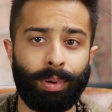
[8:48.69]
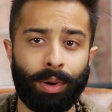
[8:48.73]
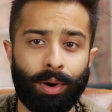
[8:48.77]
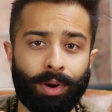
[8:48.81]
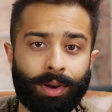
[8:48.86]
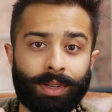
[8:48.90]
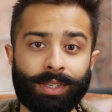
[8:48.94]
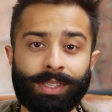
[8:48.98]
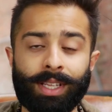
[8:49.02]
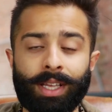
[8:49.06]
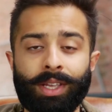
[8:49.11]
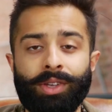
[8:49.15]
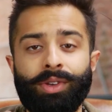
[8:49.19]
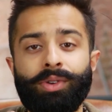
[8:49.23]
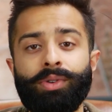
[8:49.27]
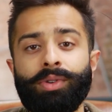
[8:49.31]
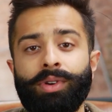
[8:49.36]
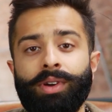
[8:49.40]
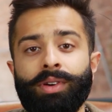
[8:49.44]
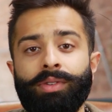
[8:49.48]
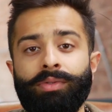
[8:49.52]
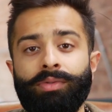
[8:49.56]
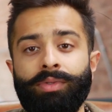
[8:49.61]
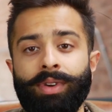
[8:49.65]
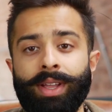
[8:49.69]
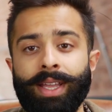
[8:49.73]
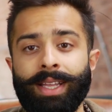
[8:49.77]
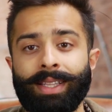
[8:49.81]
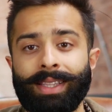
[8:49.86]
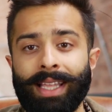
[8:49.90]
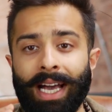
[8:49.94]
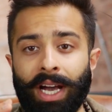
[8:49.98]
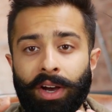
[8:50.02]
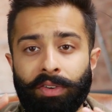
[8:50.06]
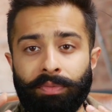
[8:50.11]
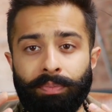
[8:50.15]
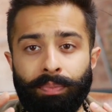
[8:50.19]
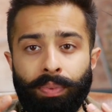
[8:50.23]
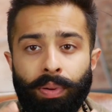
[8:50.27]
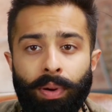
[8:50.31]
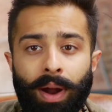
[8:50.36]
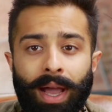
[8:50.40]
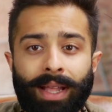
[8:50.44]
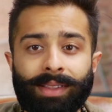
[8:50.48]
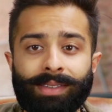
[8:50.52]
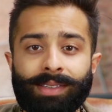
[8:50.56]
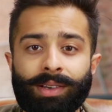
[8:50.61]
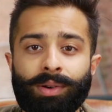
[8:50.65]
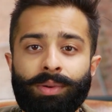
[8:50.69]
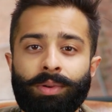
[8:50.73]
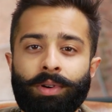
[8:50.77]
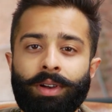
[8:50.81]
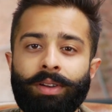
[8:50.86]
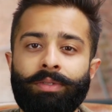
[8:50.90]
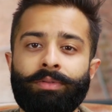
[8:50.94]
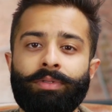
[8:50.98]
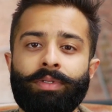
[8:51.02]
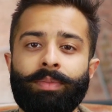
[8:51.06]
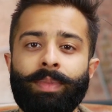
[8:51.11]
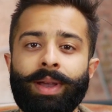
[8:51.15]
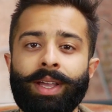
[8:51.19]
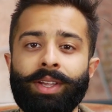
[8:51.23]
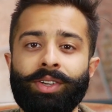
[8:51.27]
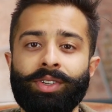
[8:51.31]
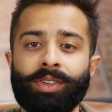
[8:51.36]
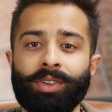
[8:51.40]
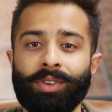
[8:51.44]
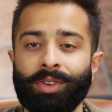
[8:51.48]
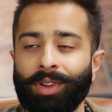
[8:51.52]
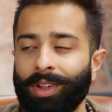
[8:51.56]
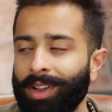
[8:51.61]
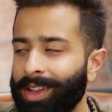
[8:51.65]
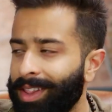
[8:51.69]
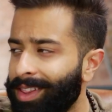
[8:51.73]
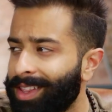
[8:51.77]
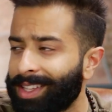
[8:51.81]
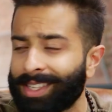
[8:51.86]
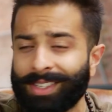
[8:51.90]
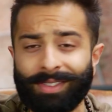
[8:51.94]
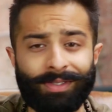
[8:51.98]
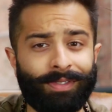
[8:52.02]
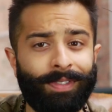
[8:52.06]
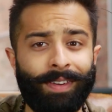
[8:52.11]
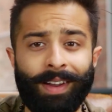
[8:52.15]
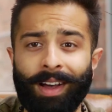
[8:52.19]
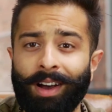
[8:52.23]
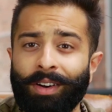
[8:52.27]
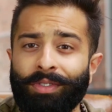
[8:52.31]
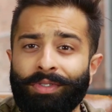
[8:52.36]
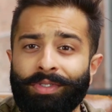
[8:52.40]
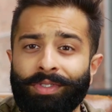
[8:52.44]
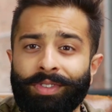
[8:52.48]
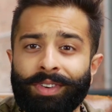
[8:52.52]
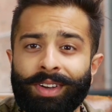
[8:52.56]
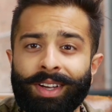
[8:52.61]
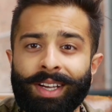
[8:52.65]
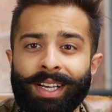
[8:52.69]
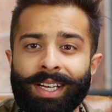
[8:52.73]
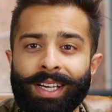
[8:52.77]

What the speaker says: books that you can read that have practical information. None of this fluff